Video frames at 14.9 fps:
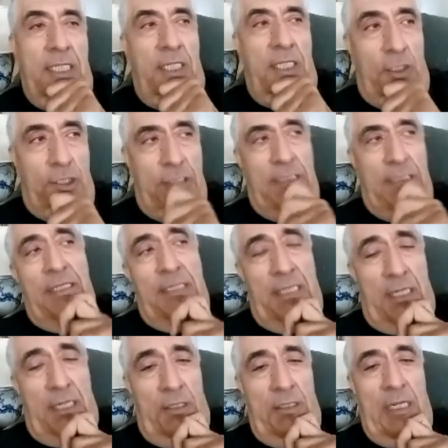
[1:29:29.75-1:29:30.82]
"Here you're shutting
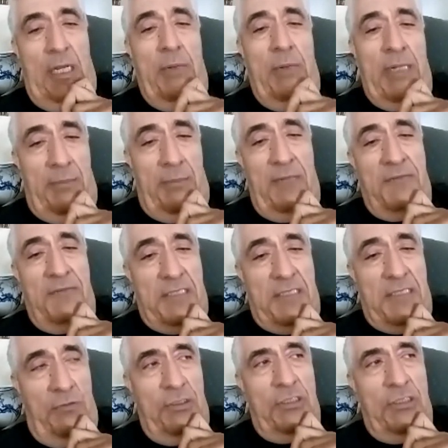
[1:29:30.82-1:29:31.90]
down. I want to come and have a
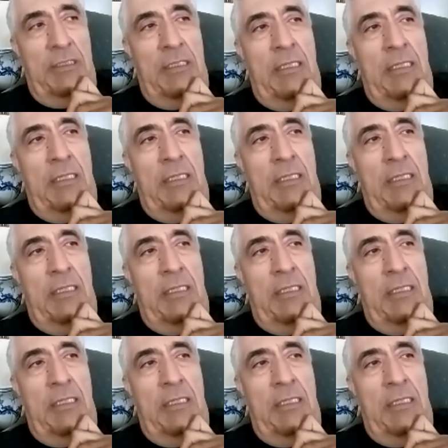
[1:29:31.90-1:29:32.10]
sandwich,